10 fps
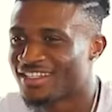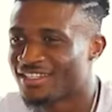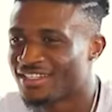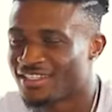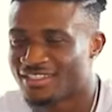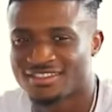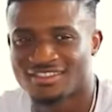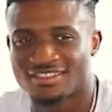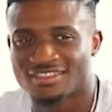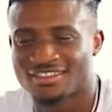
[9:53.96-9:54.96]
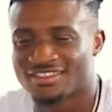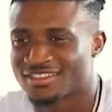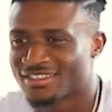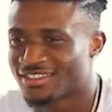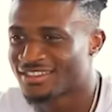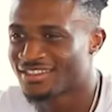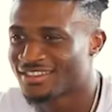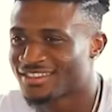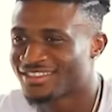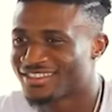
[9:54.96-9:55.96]
and everything you want
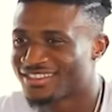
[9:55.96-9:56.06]
to.